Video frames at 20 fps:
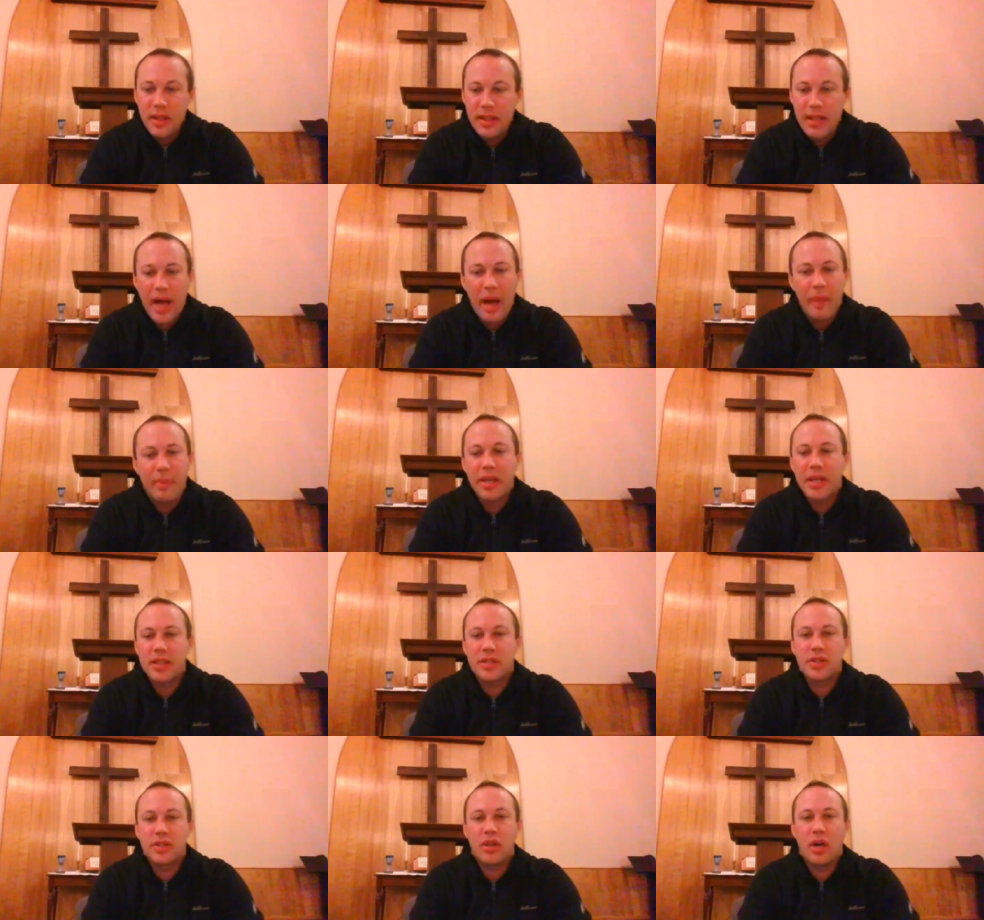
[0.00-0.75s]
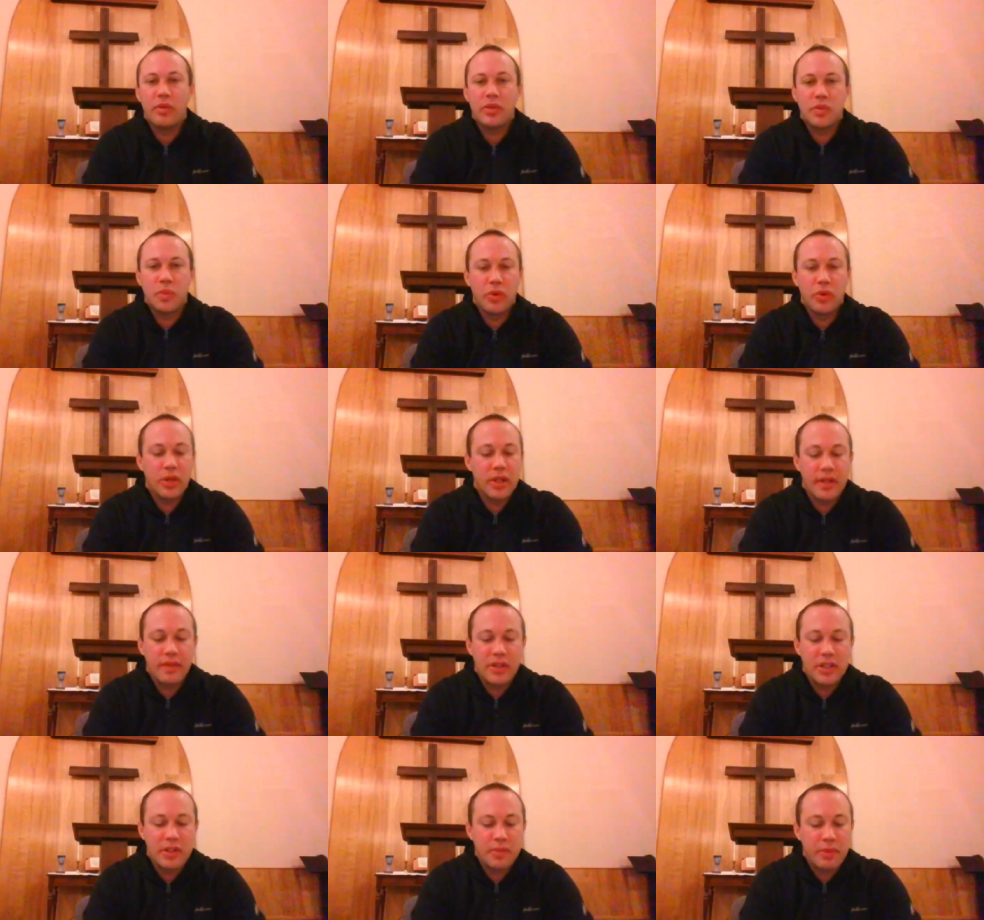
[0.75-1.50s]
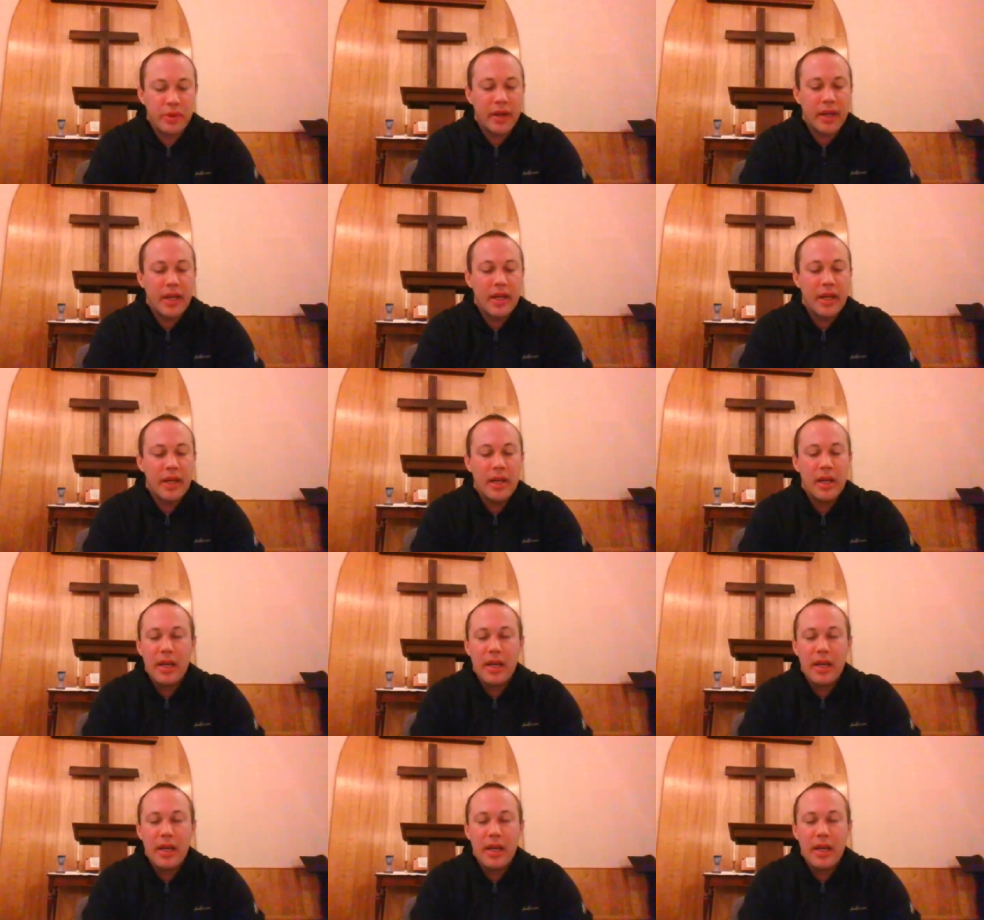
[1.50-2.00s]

Not because Saul was worthy of the Spirit,